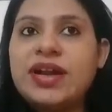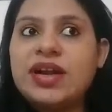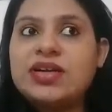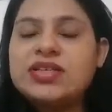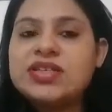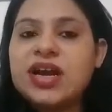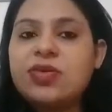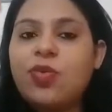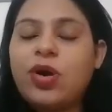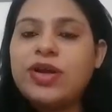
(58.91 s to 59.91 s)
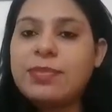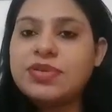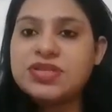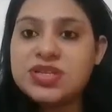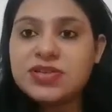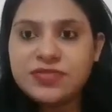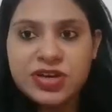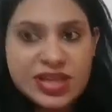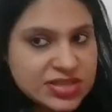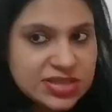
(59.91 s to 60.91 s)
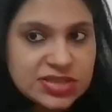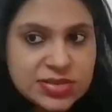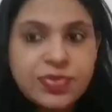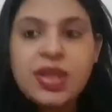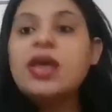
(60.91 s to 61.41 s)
and understand what happens in different cases.